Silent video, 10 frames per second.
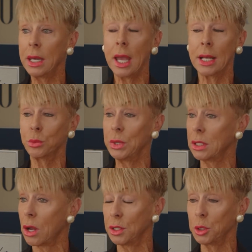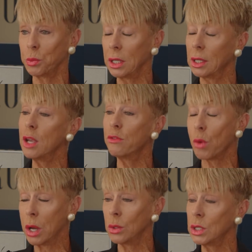as we saw in Spring Lake,
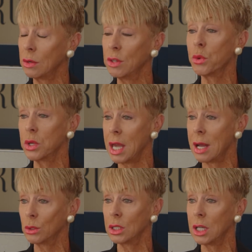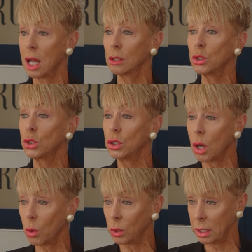$474,000
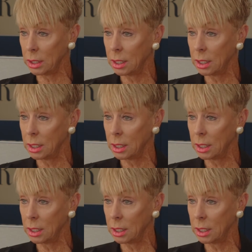stolen.